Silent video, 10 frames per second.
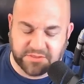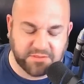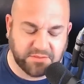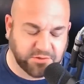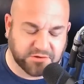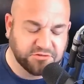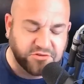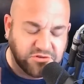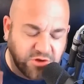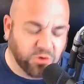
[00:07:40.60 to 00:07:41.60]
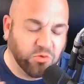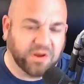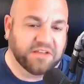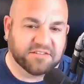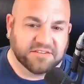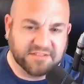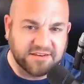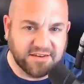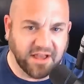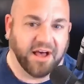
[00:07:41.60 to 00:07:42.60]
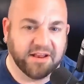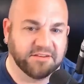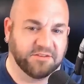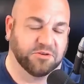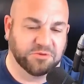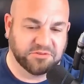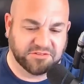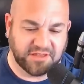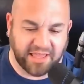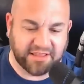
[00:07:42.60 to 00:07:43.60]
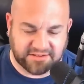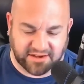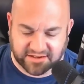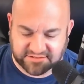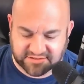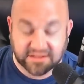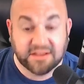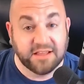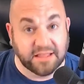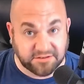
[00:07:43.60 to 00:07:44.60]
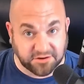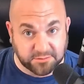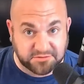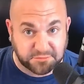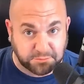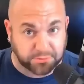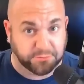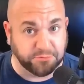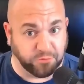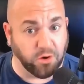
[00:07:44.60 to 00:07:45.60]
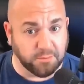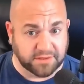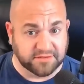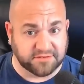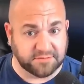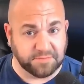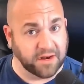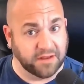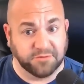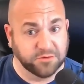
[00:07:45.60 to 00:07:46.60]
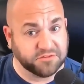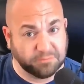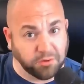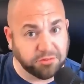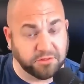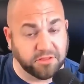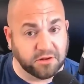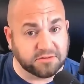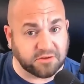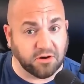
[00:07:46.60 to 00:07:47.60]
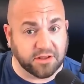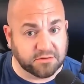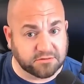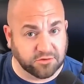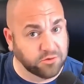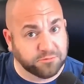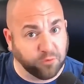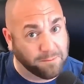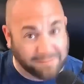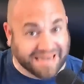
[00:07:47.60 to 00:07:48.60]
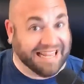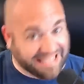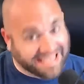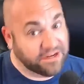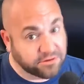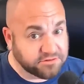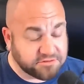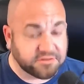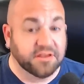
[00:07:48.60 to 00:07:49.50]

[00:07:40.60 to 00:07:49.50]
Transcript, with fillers: there's no reason to not use the ATAS. In terms of performance, and I've used both the little Tar Heel 2 for many years